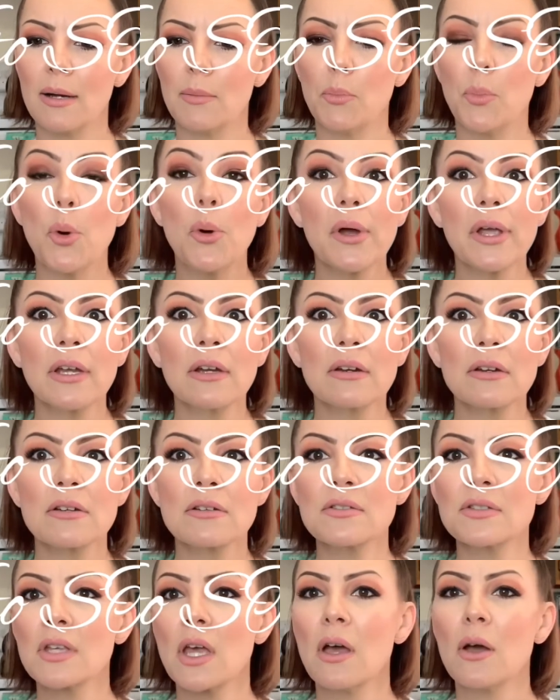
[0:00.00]

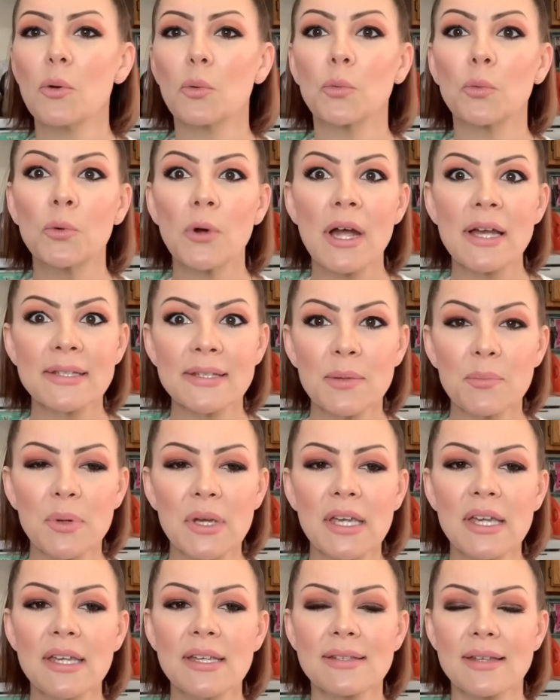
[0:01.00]
pointers,
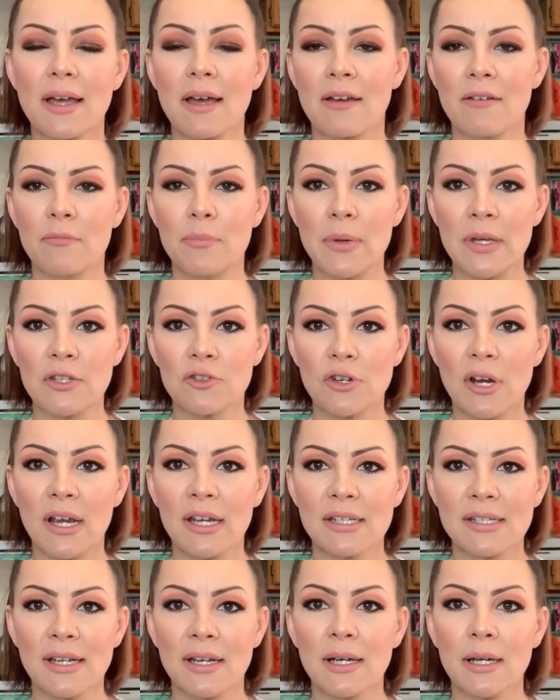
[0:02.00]
recipes. I've been
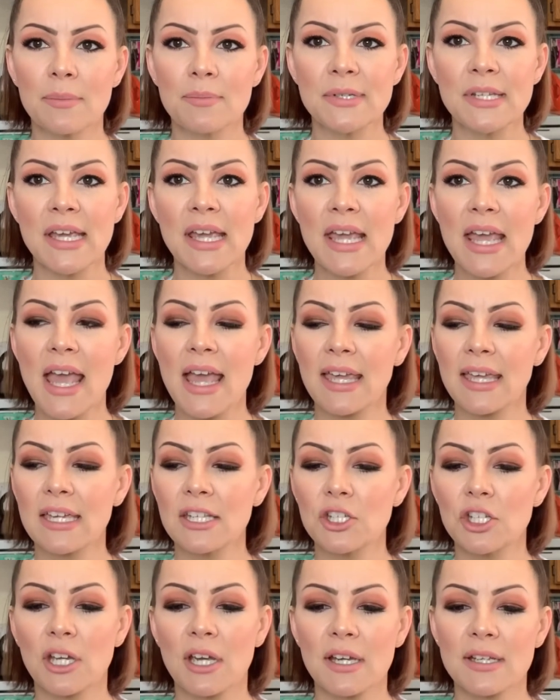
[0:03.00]
trying to update and
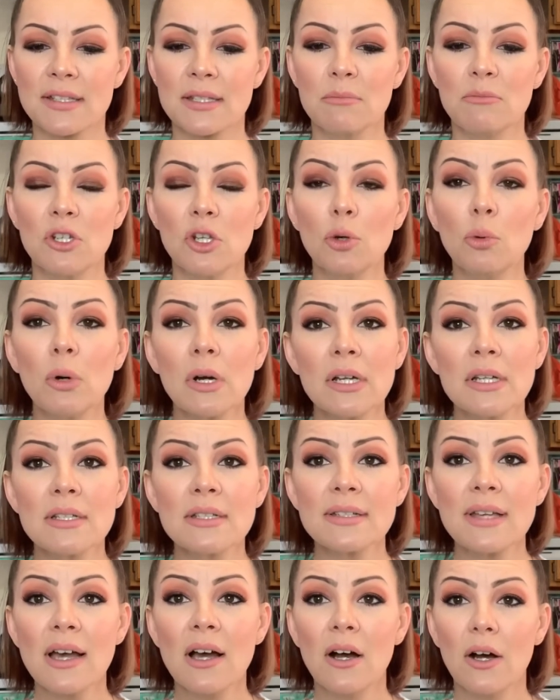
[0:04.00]
get you guys some new
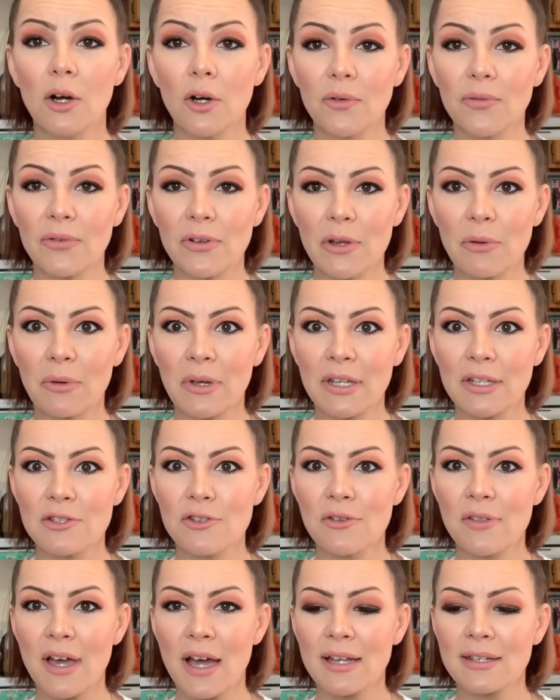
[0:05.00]
ones. Hopefully we can
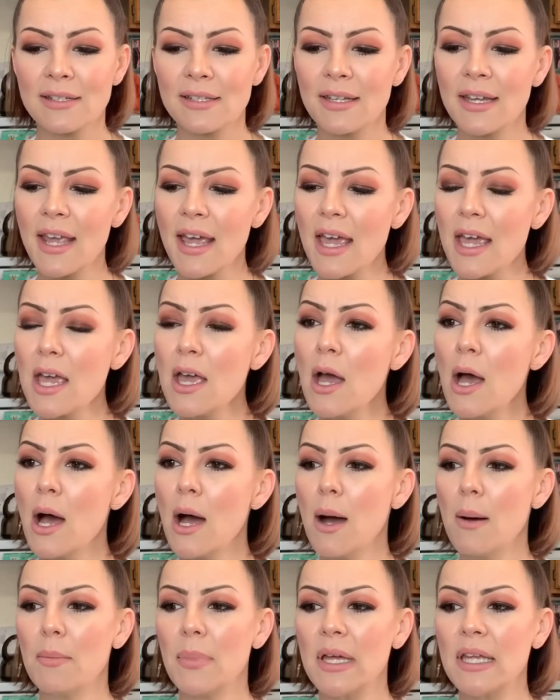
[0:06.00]
do that today.
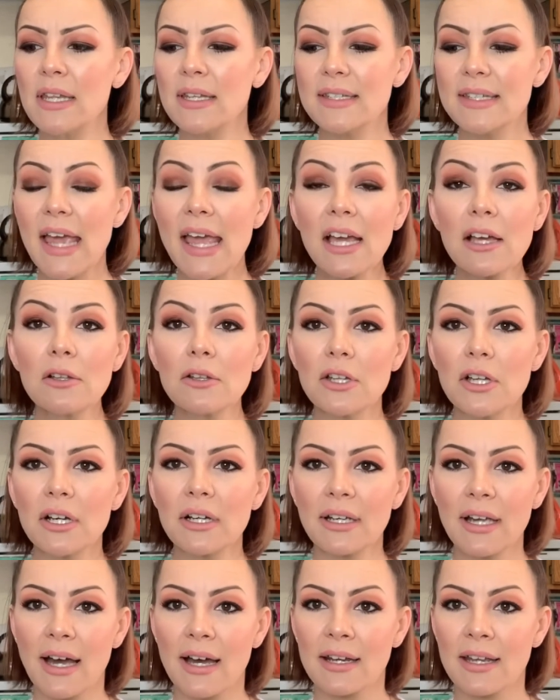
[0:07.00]
But take a
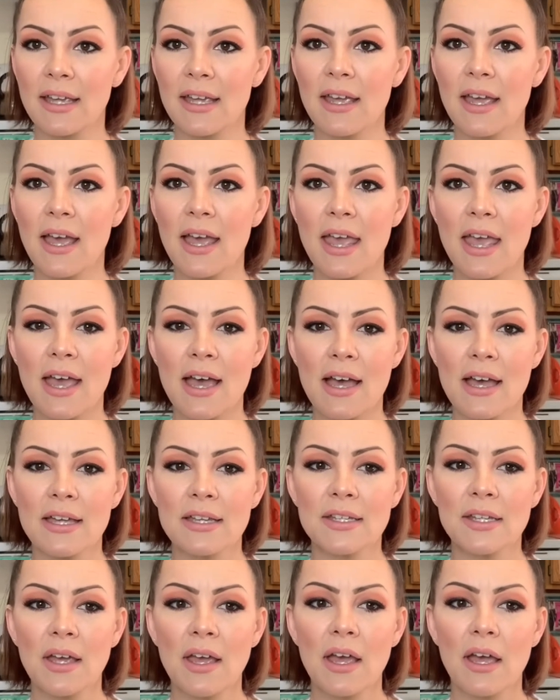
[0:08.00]
look at it and